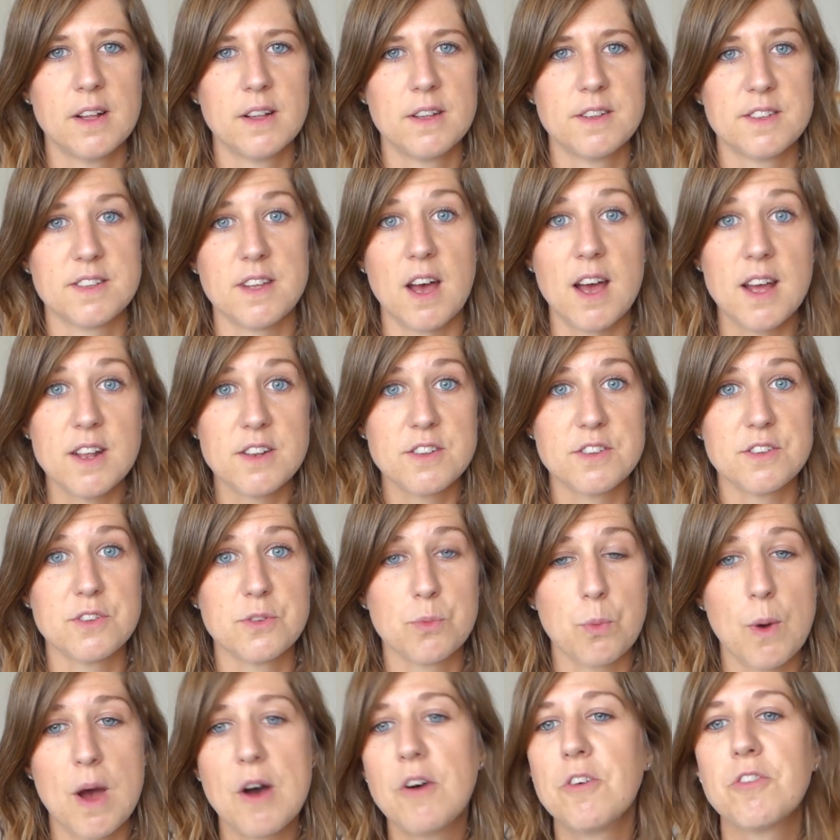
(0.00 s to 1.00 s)
science
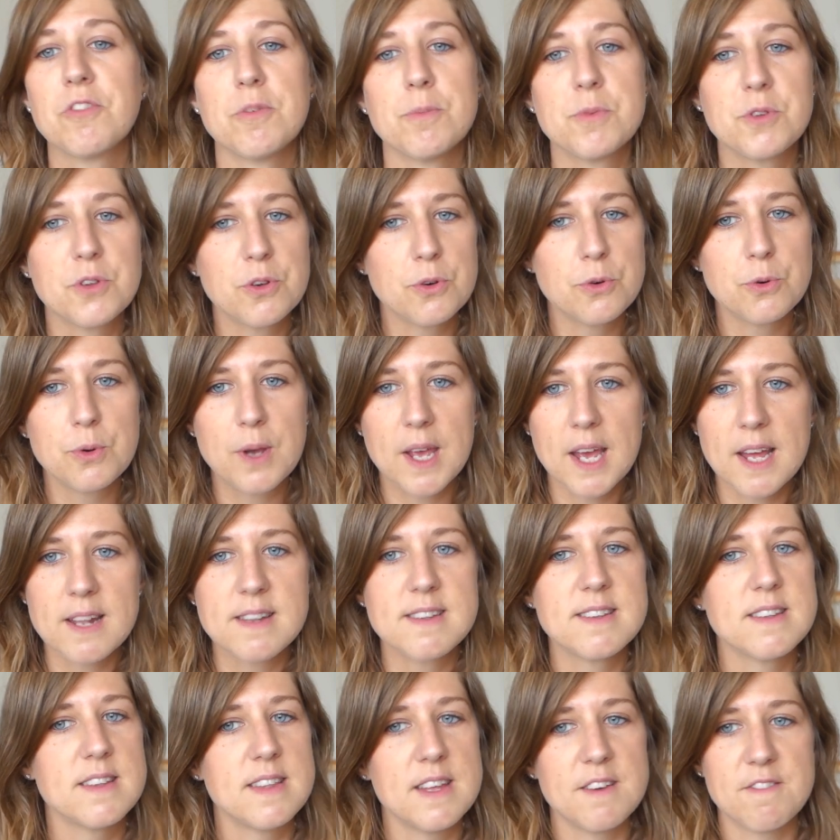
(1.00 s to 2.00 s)
as well, from school
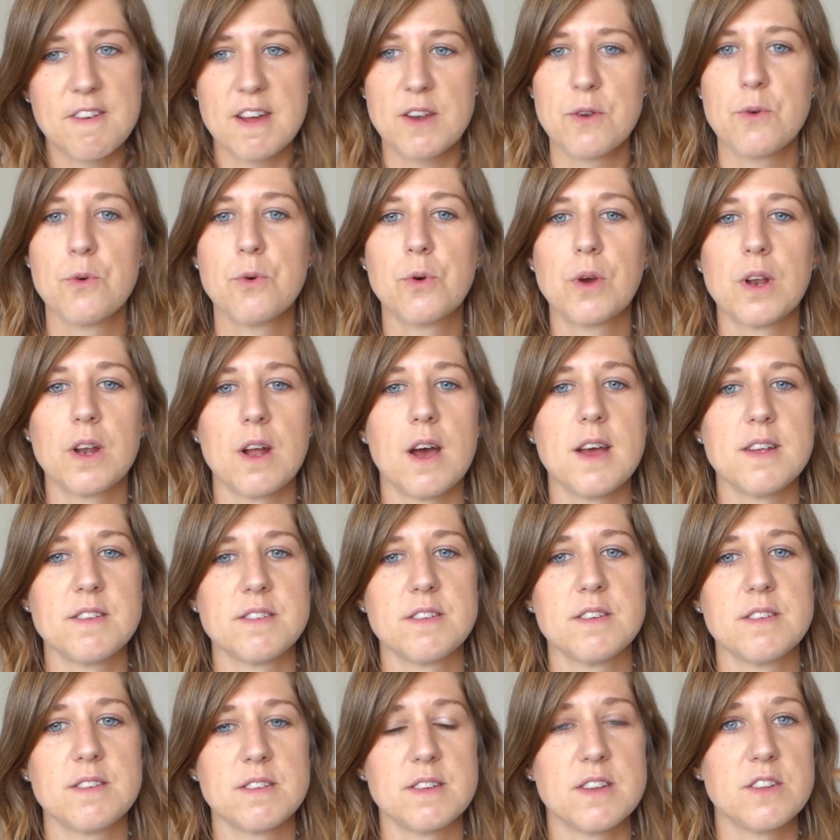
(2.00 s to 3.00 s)
kids to the event
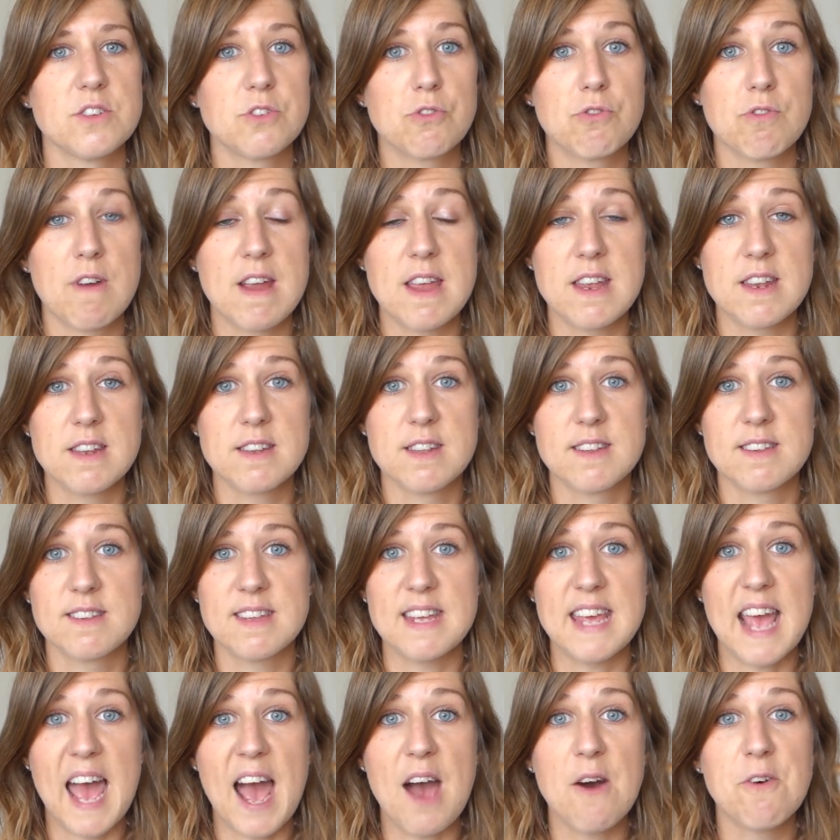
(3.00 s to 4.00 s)
organisers, and it's great to
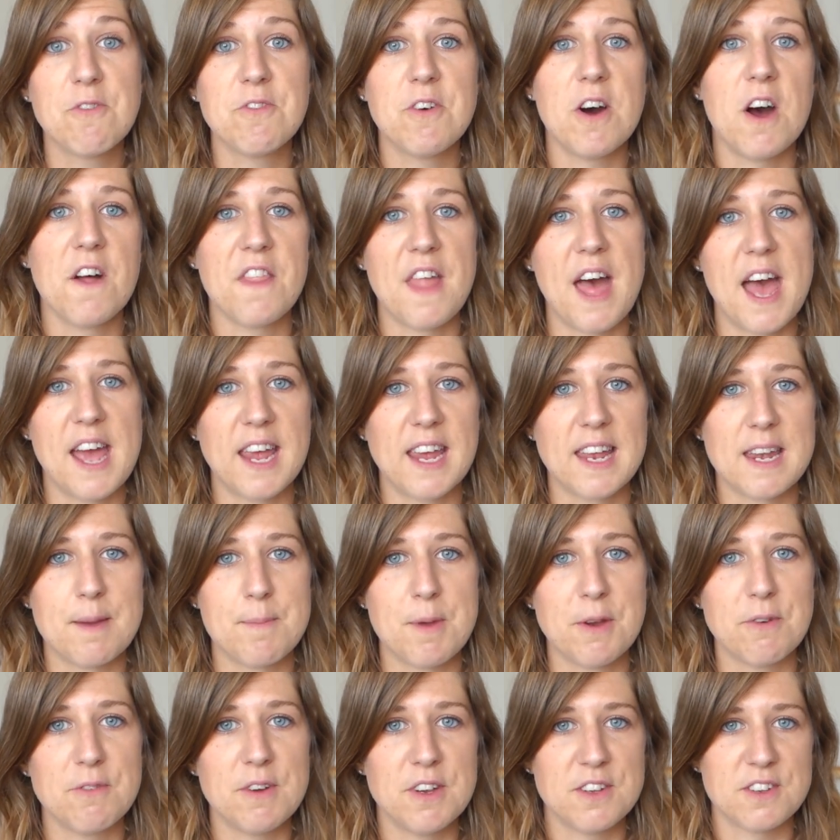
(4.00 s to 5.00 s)
see how far that
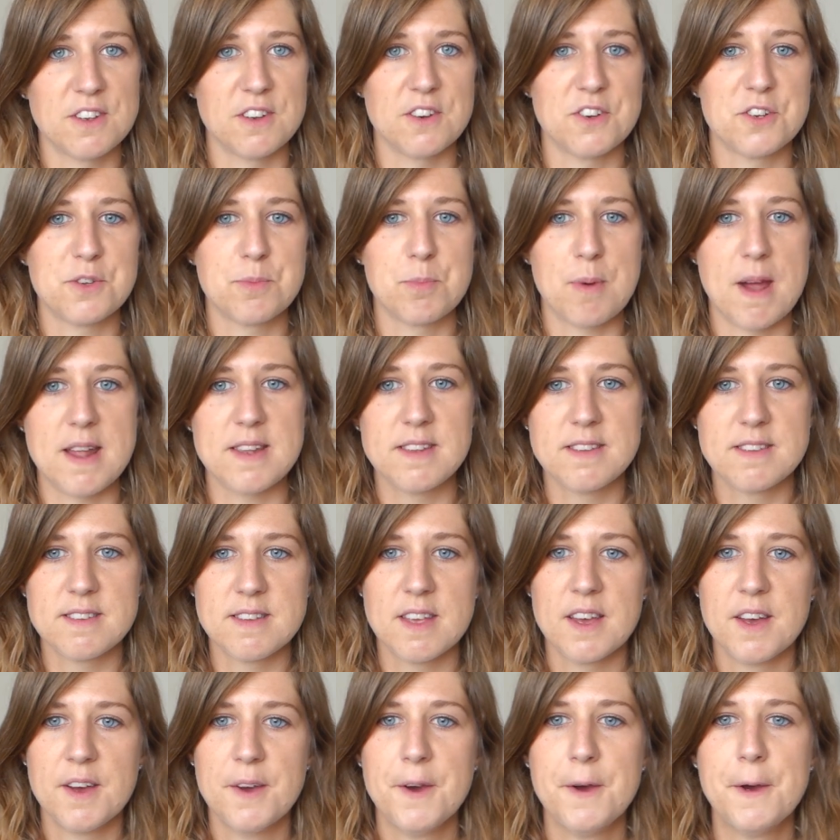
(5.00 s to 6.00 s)
academic research spreads,
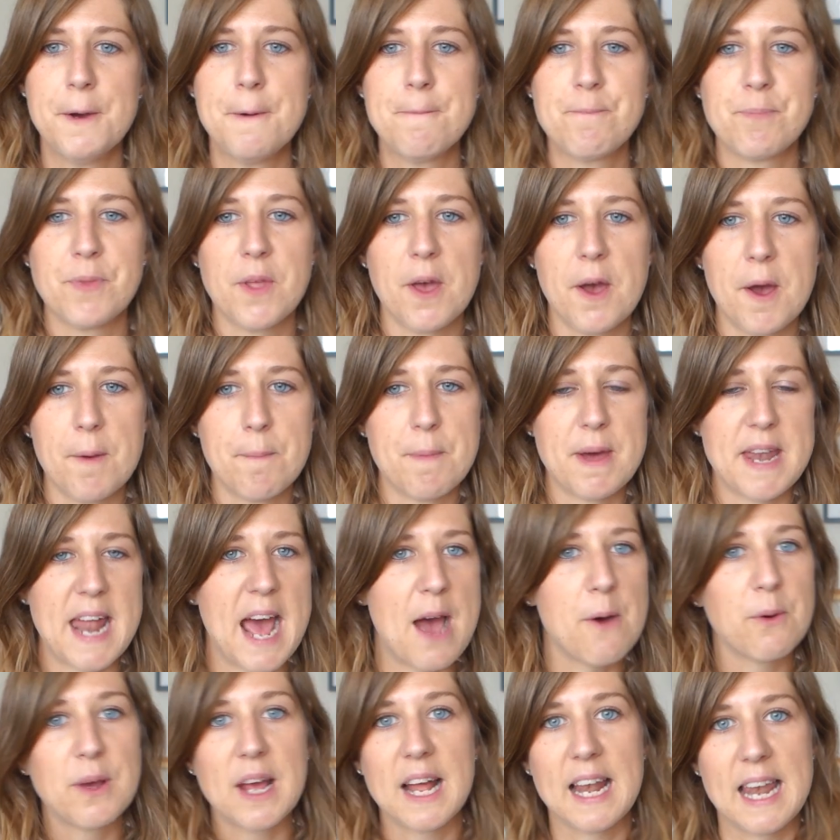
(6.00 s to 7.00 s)
and
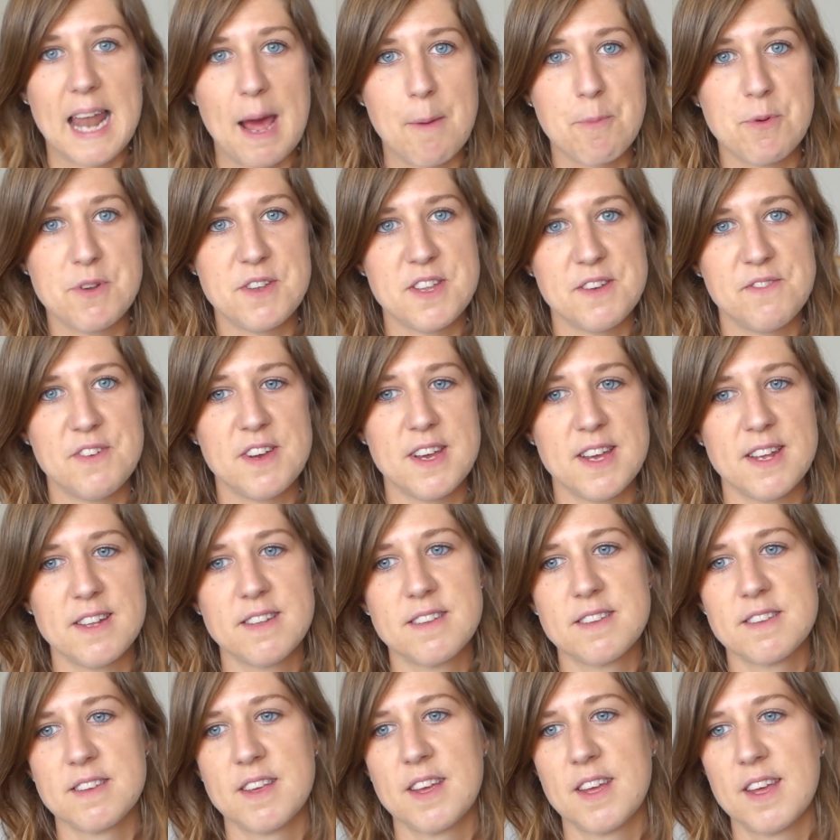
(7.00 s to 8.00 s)
how collaborative it
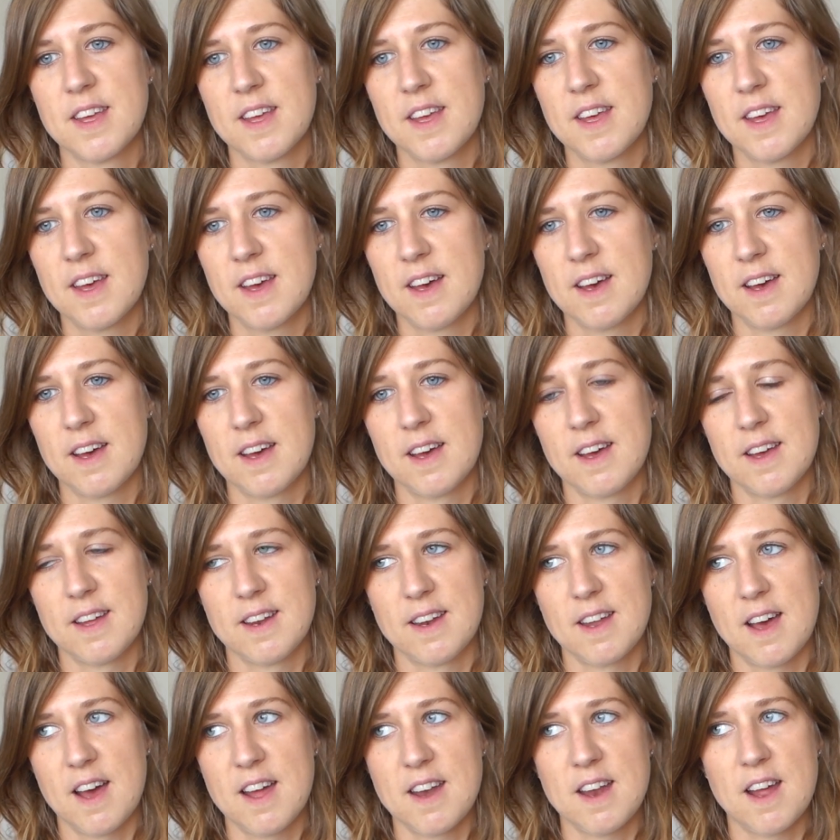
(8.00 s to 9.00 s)
is.
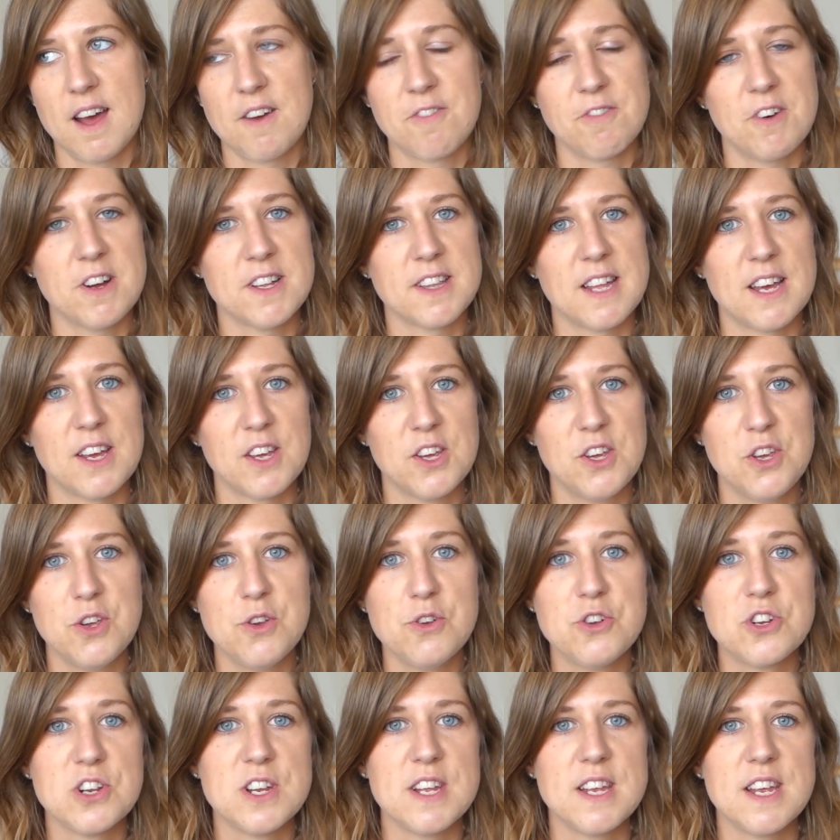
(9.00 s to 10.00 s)
And I find that
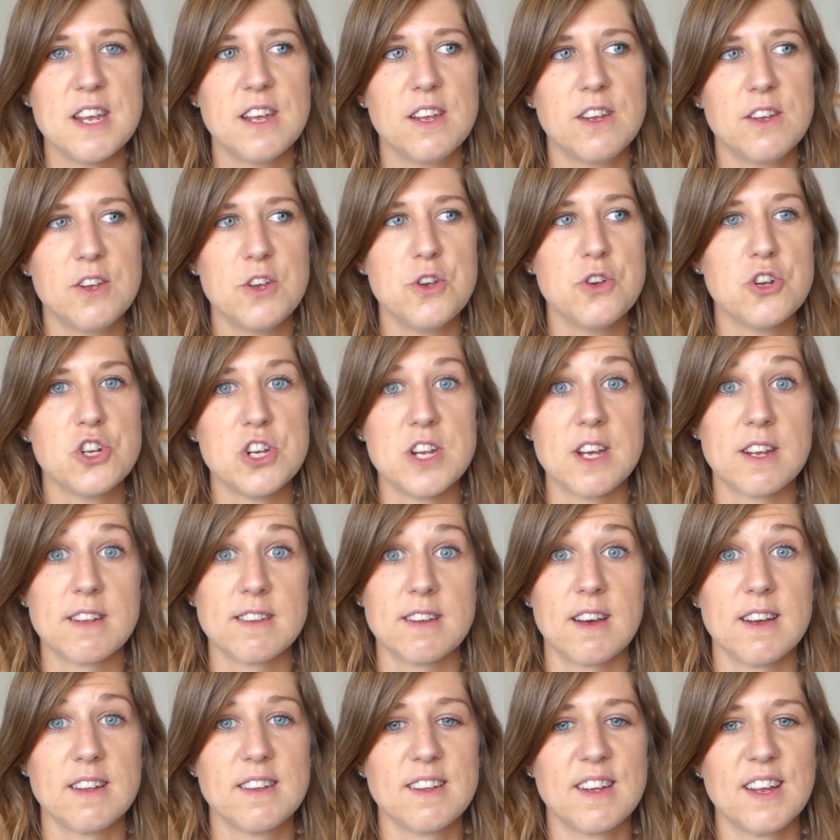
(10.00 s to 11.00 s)
hugely, hugely
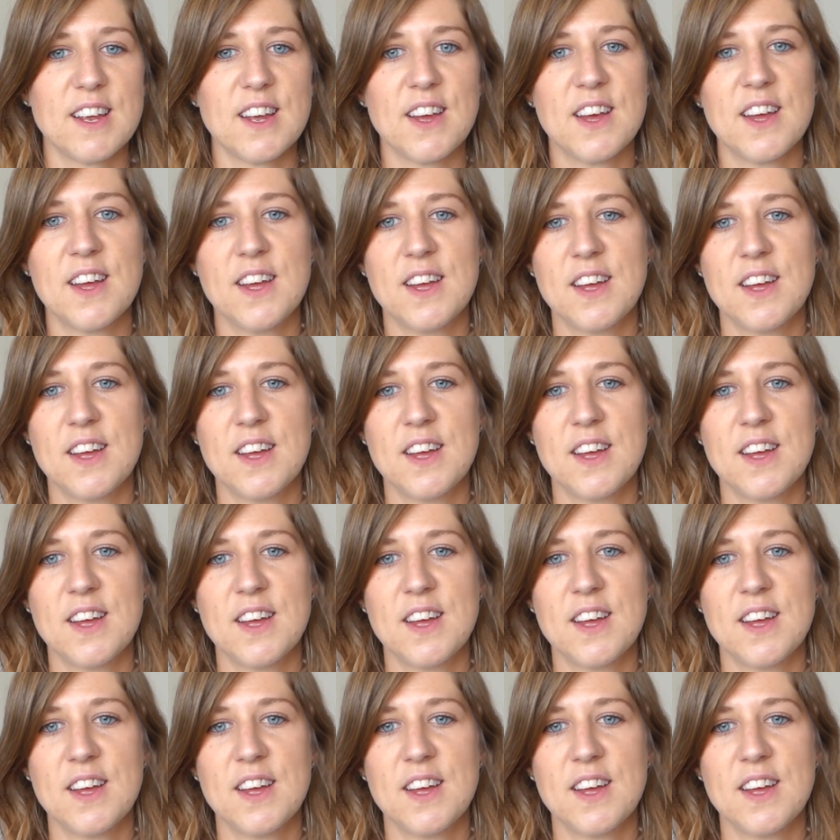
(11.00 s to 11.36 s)
exciting.